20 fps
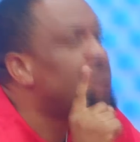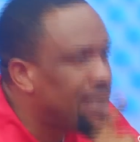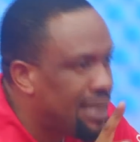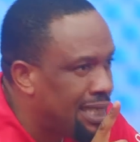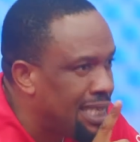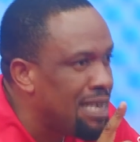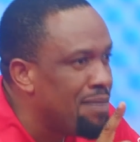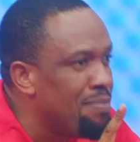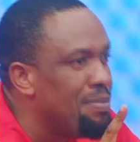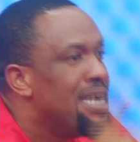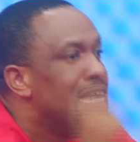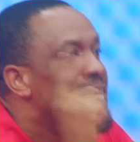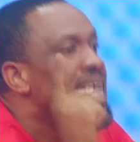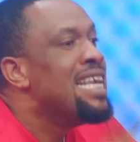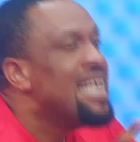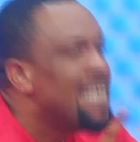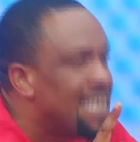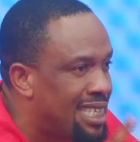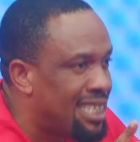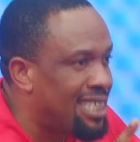team
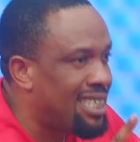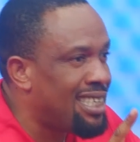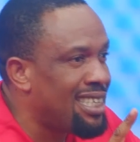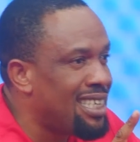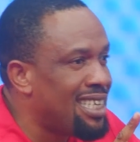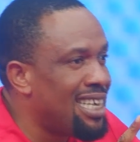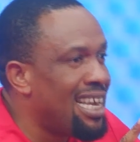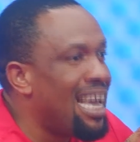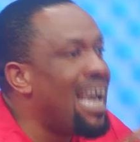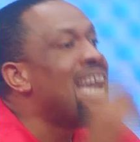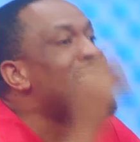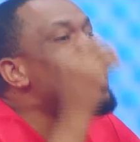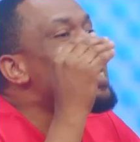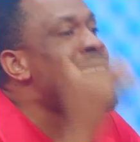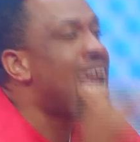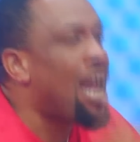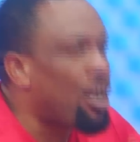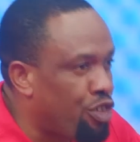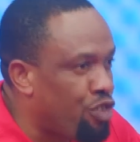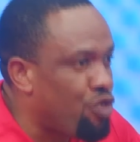needs a
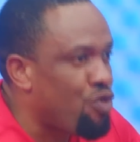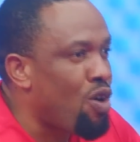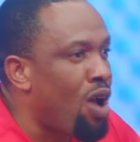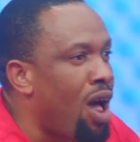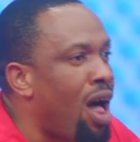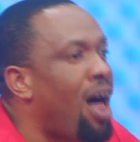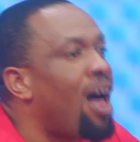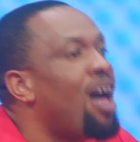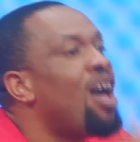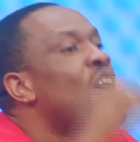natural